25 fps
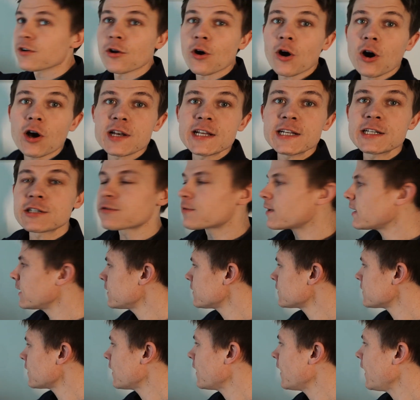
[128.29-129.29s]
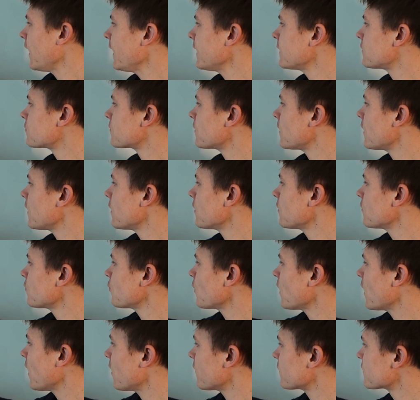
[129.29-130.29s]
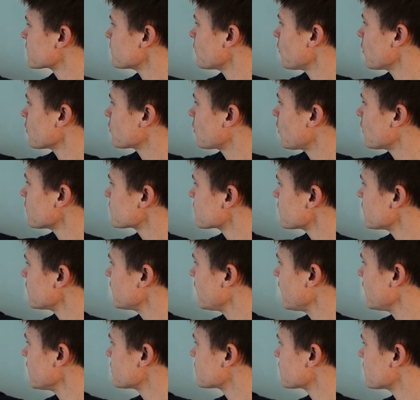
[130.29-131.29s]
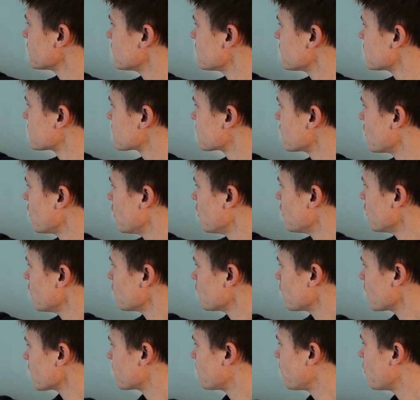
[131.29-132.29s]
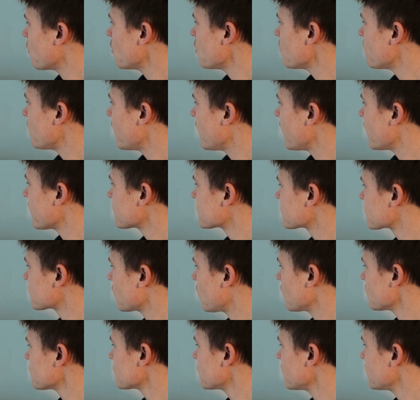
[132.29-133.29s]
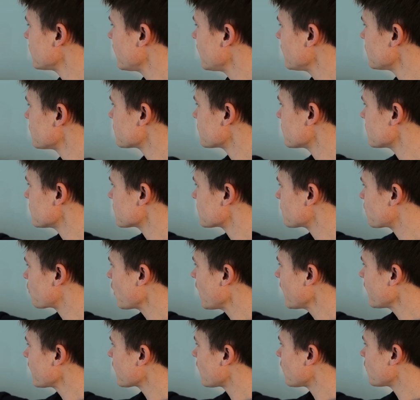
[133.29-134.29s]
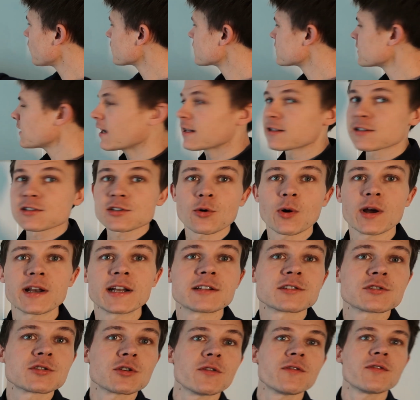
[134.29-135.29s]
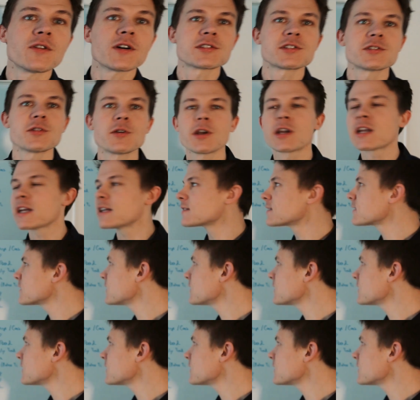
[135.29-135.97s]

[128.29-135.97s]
an early trend and late trend. We have small consolidations with pullbacks, consolidations, breakouts, and so on and so forth. So you can